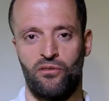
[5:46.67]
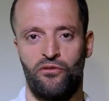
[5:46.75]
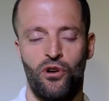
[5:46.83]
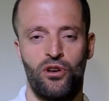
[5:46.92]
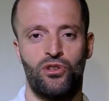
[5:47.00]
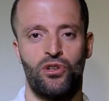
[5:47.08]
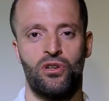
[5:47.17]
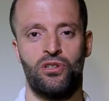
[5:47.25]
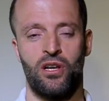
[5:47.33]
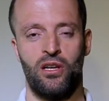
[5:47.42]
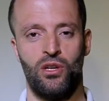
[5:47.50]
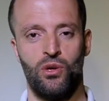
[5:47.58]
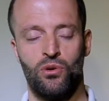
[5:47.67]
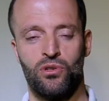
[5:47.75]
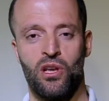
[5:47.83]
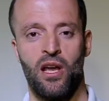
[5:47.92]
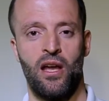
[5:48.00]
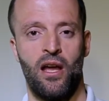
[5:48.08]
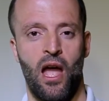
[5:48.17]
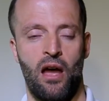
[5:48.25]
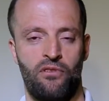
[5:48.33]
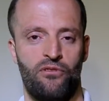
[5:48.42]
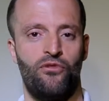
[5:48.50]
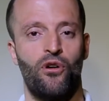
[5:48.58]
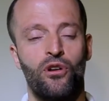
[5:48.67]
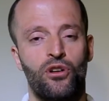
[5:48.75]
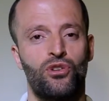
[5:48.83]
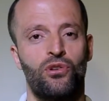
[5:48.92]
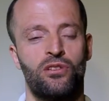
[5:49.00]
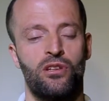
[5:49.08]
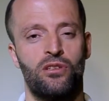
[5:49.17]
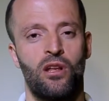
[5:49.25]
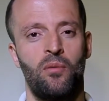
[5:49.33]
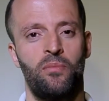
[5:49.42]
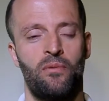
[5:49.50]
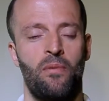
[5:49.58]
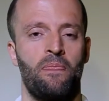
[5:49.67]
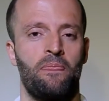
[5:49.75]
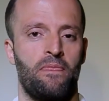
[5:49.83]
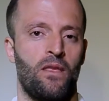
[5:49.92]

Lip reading: the furnitures and use every furniture as a stop,